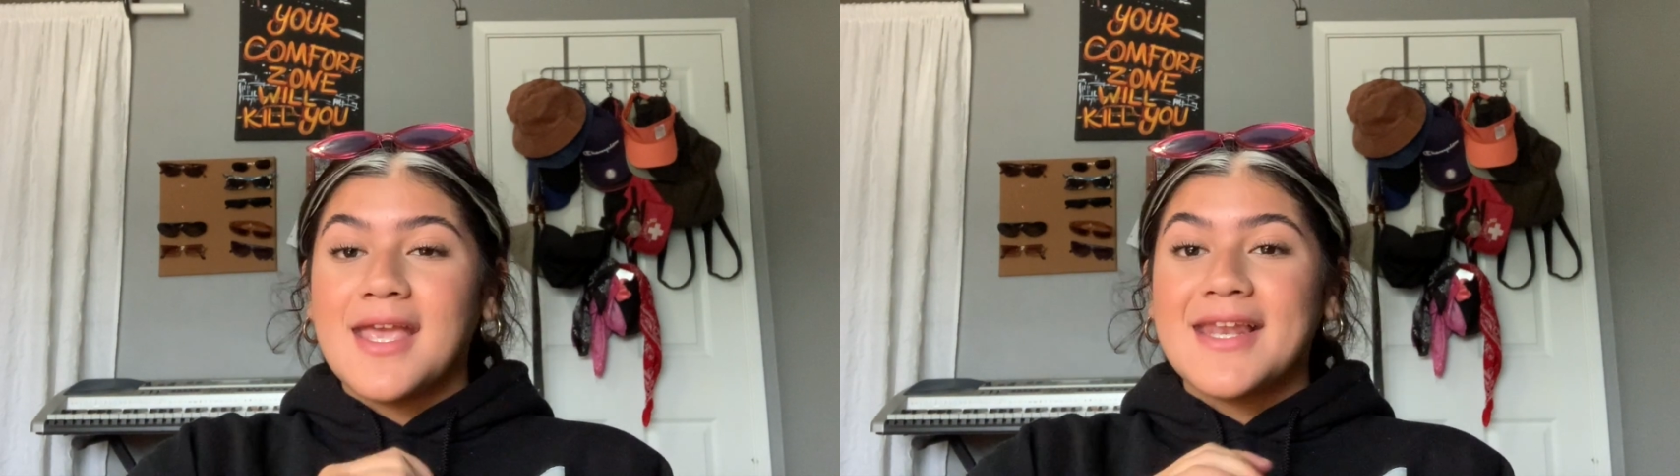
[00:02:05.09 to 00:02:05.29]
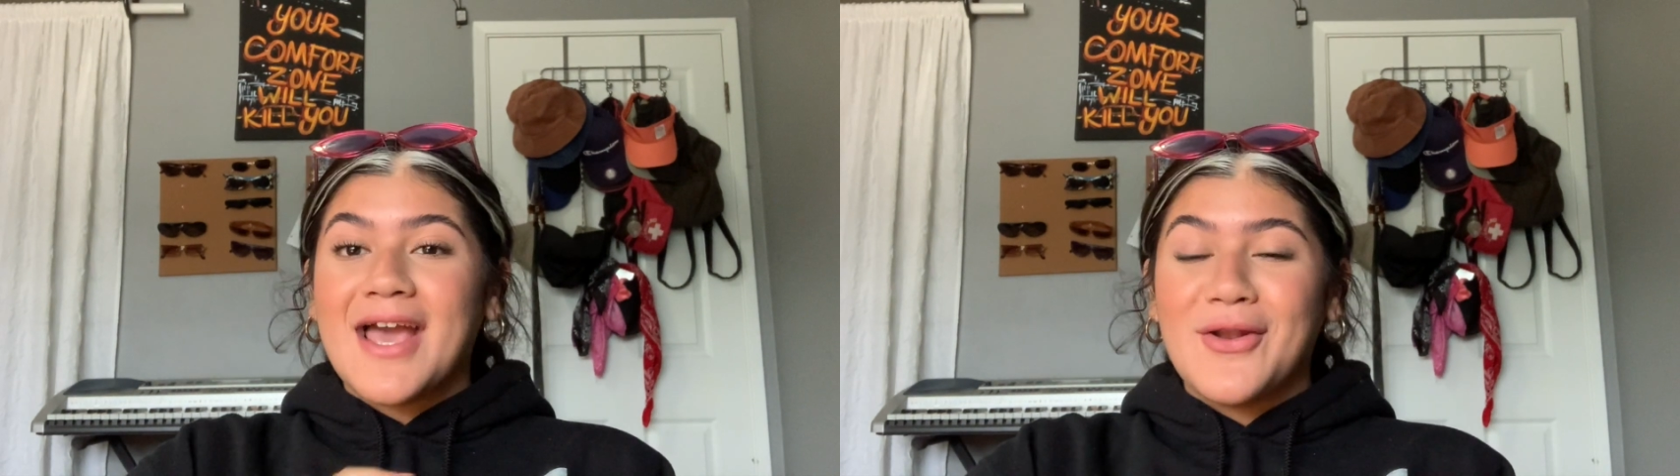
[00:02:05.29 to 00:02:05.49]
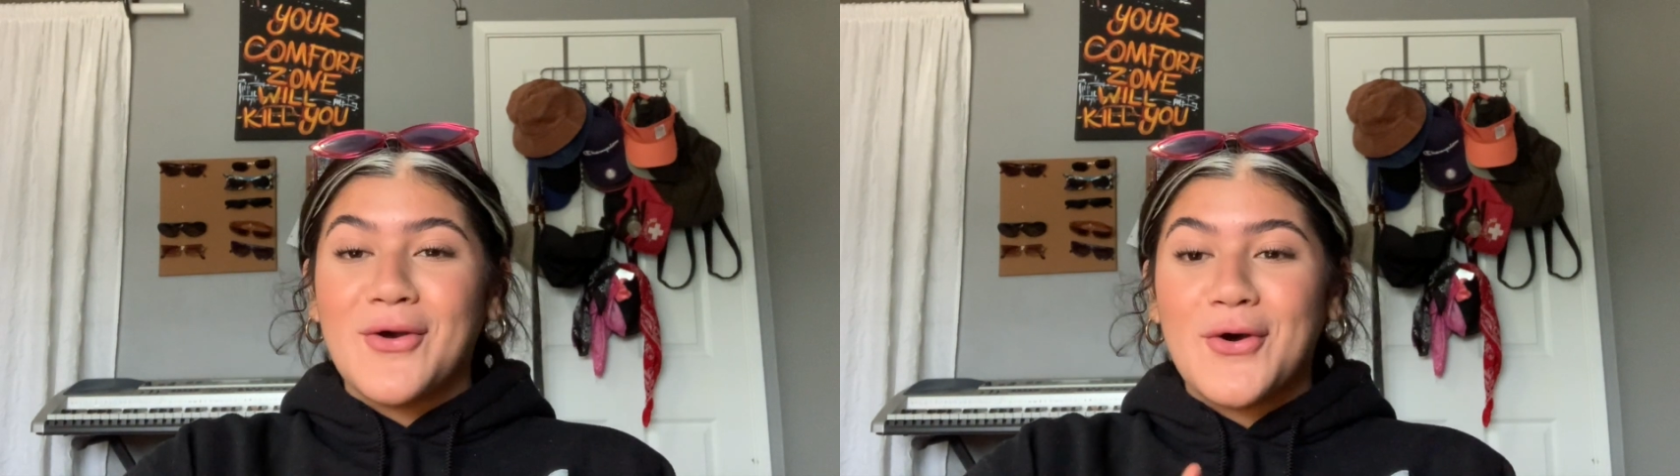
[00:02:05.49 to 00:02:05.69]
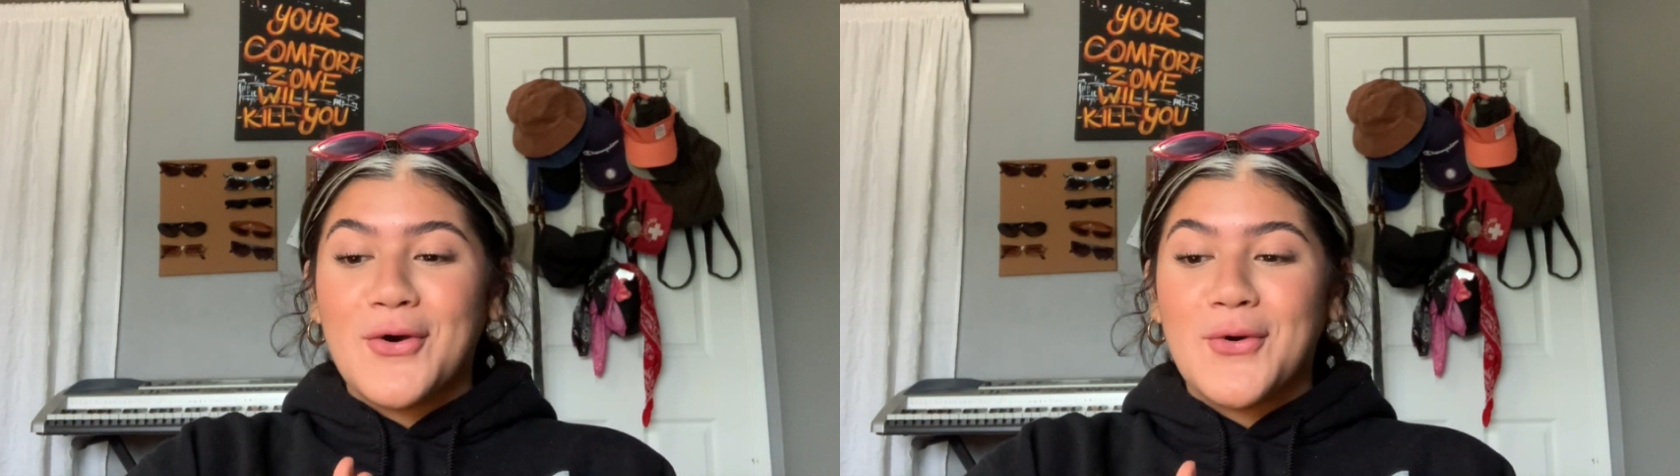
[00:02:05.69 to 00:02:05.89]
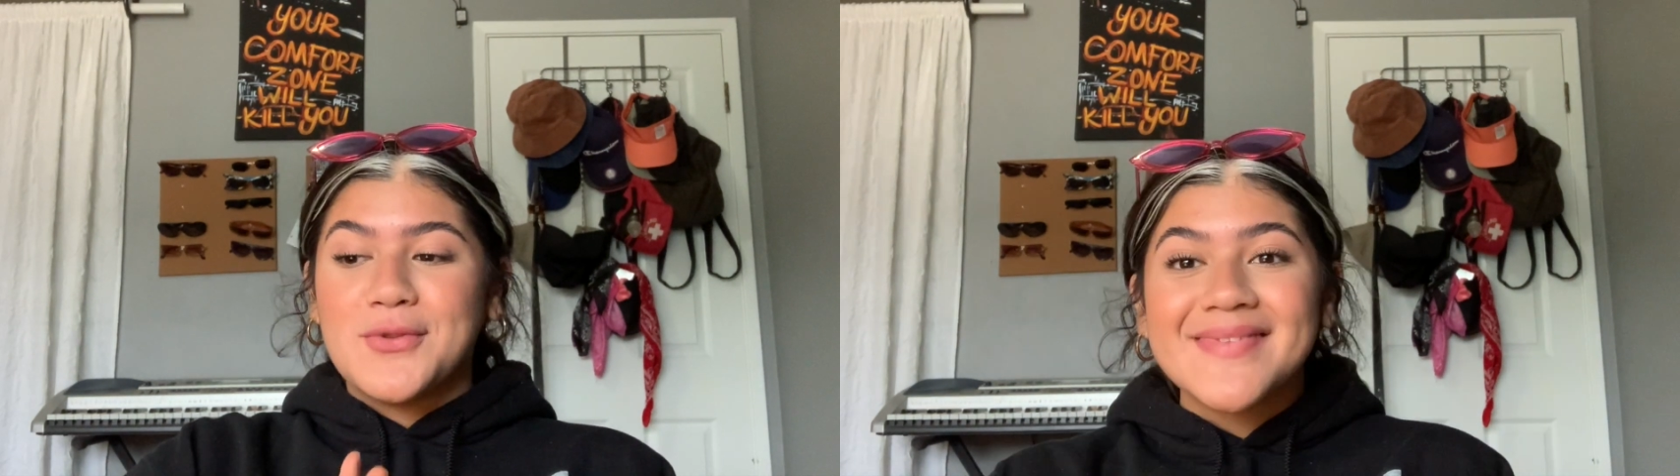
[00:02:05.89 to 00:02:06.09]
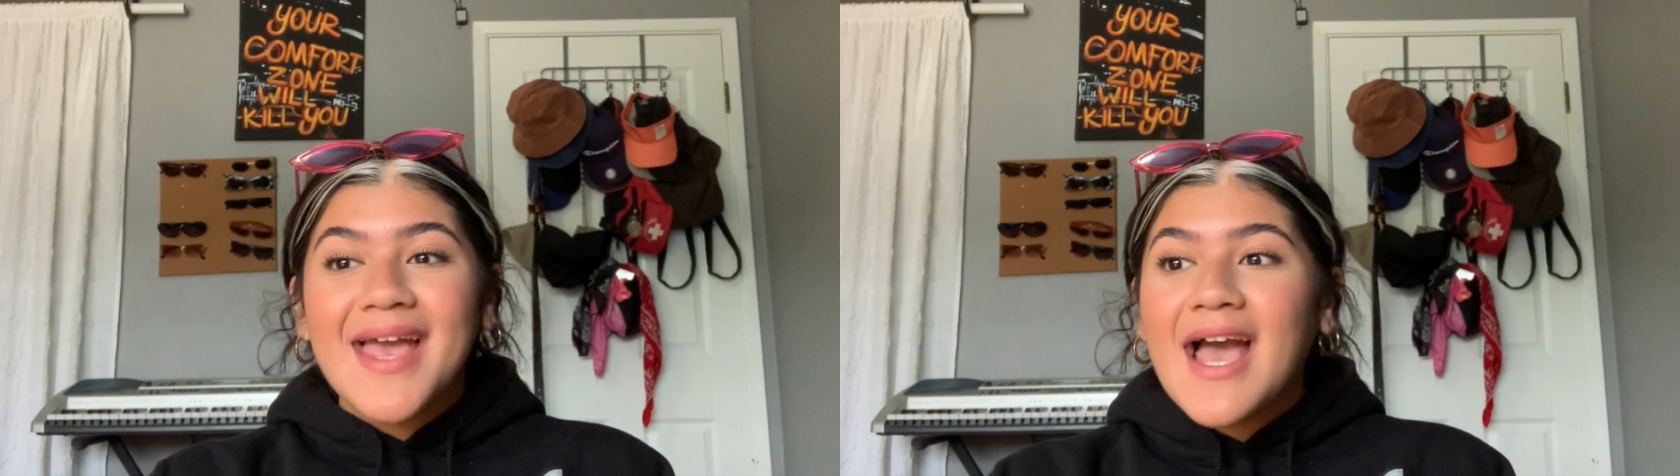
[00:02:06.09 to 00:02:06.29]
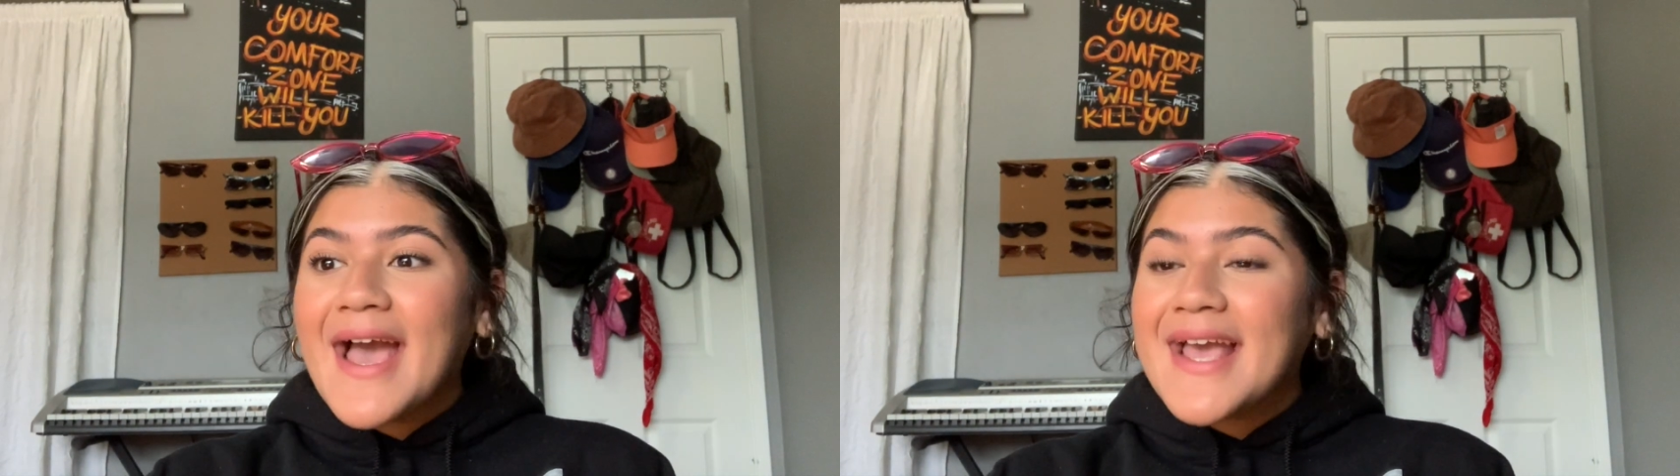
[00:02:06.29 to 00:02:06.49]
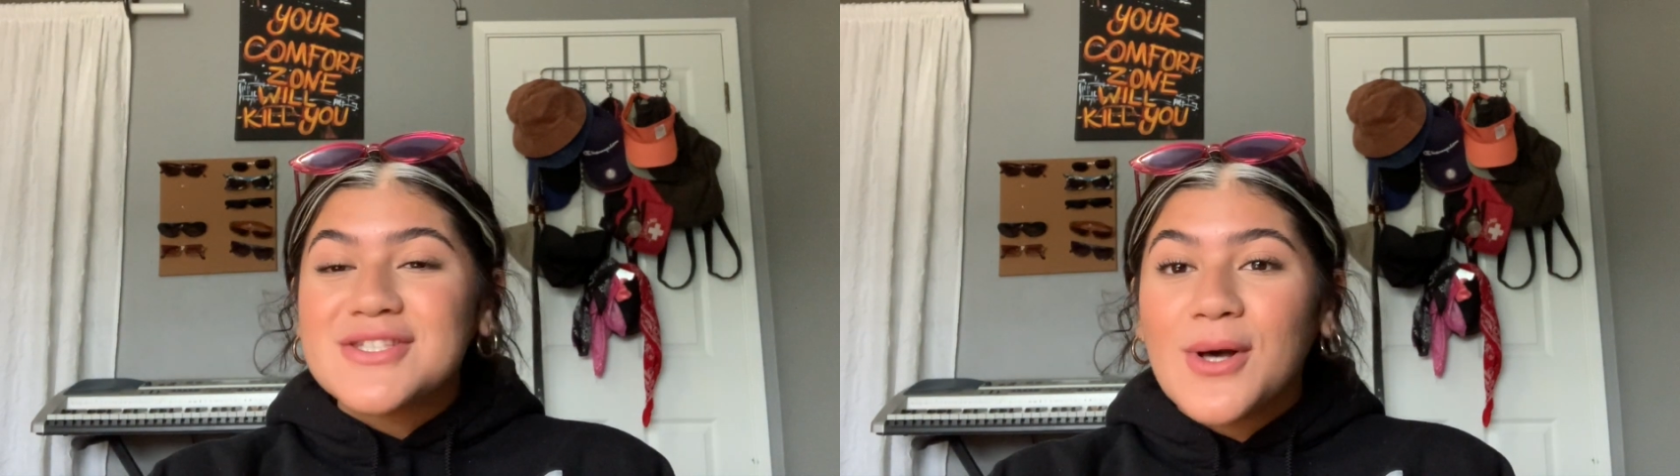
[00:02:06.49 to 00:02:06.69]
In Idaho,
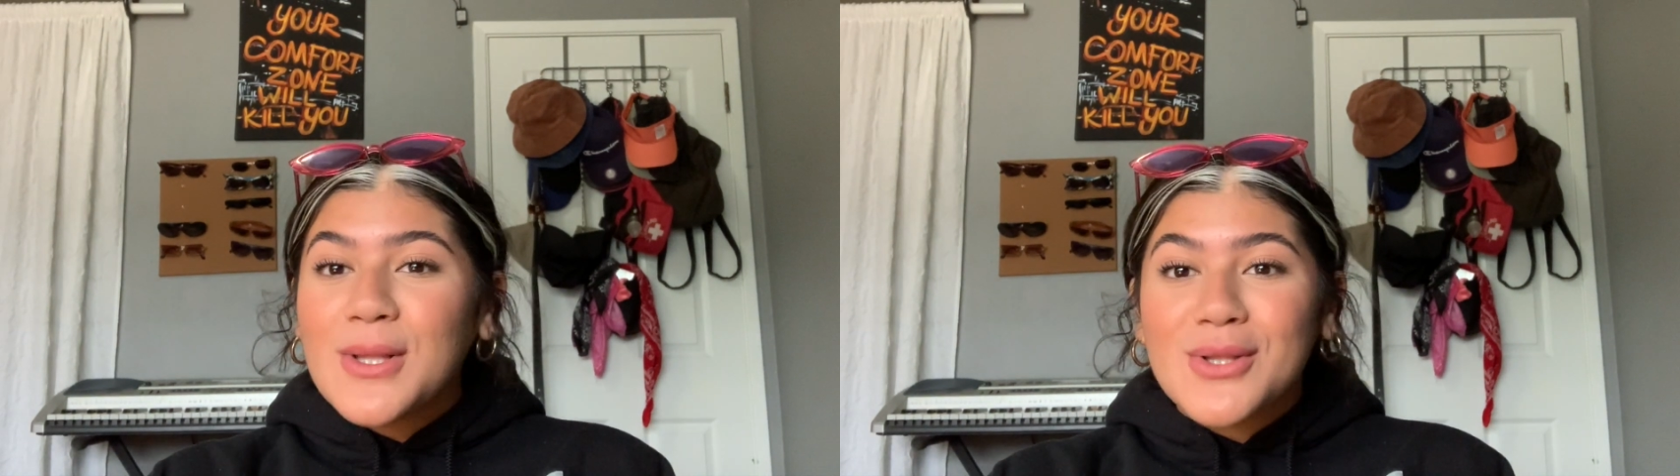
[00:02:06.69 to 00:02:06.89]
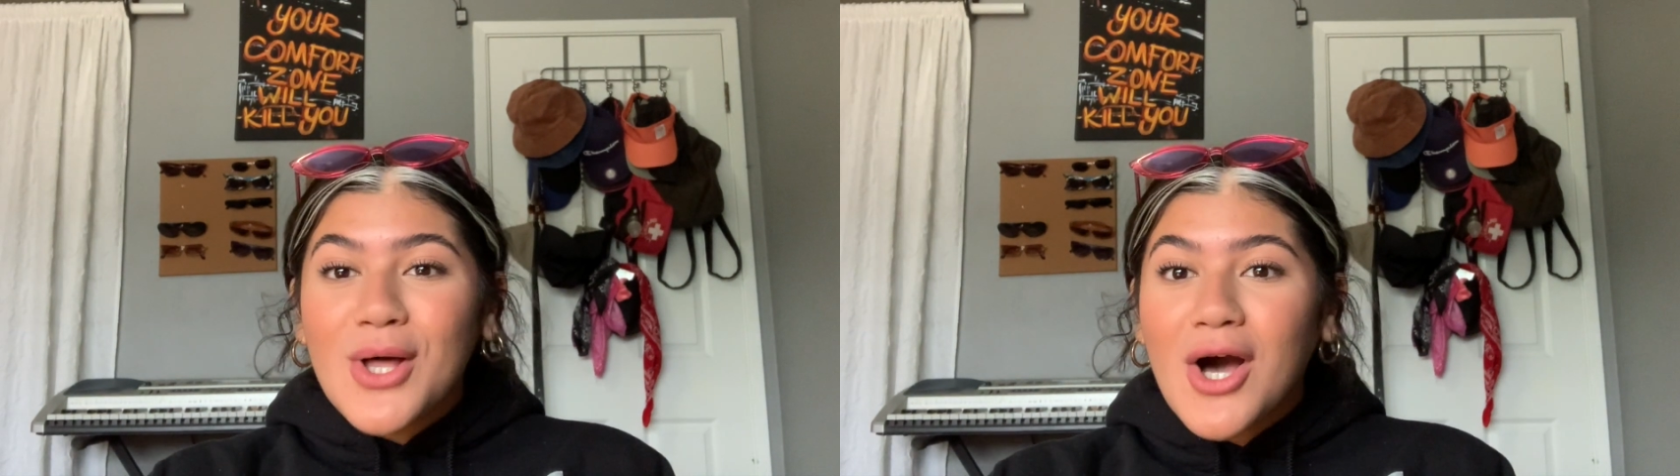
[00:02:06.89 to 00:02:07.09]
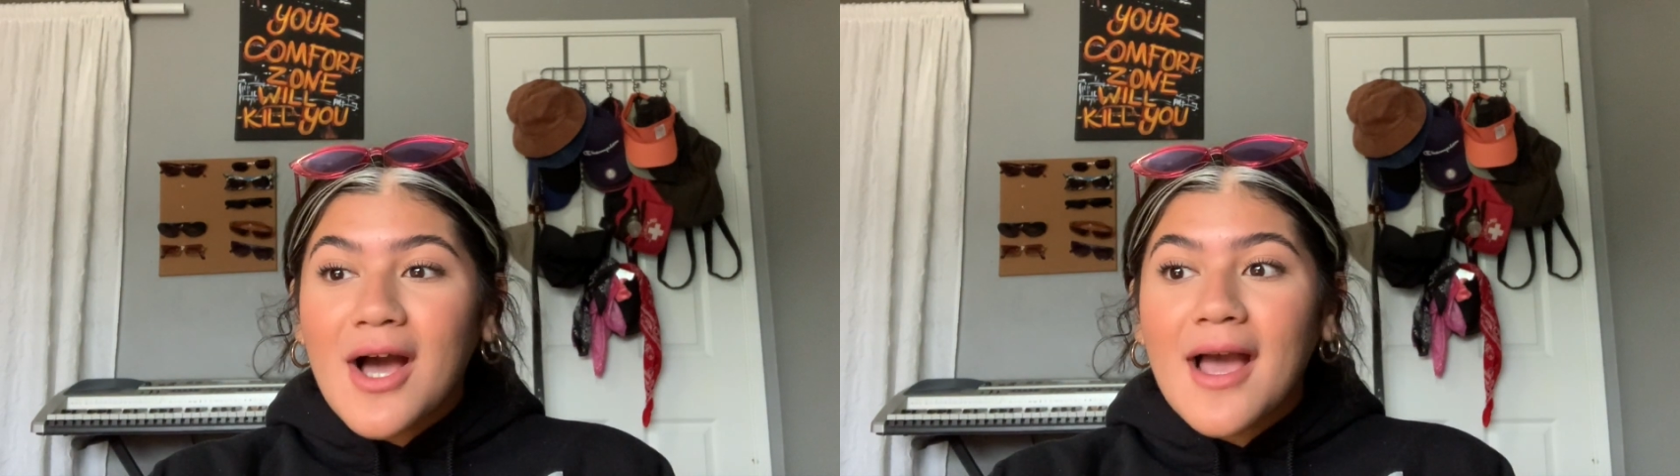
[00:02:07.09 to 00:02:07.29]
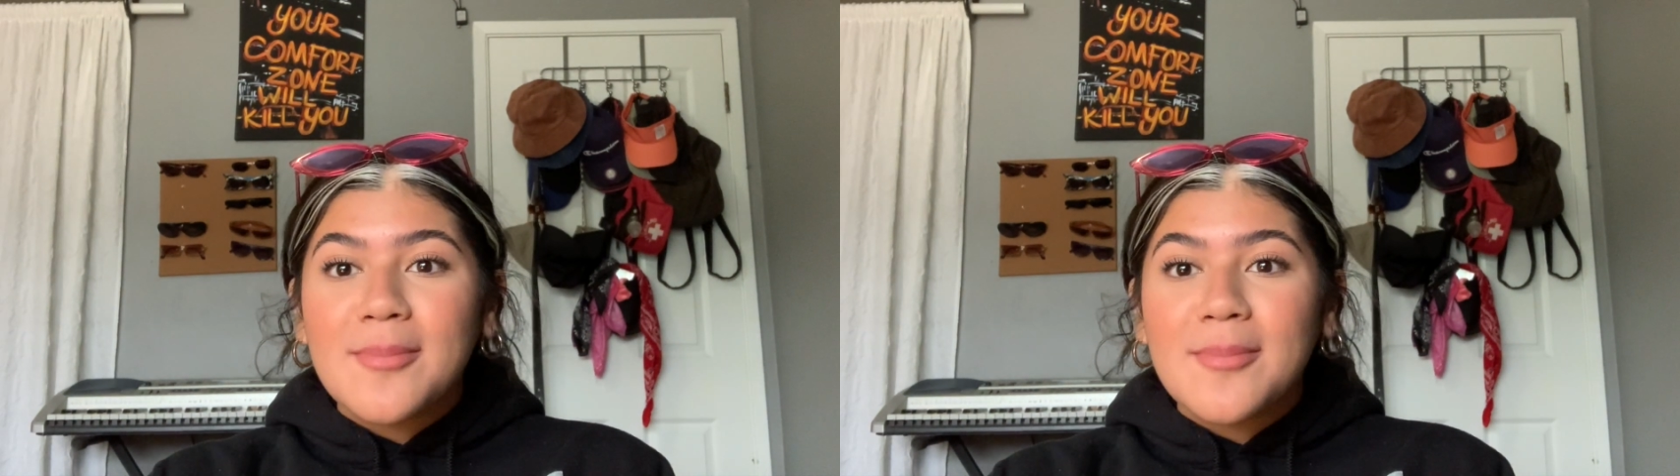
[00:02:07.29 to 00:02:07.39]
I saw a lot.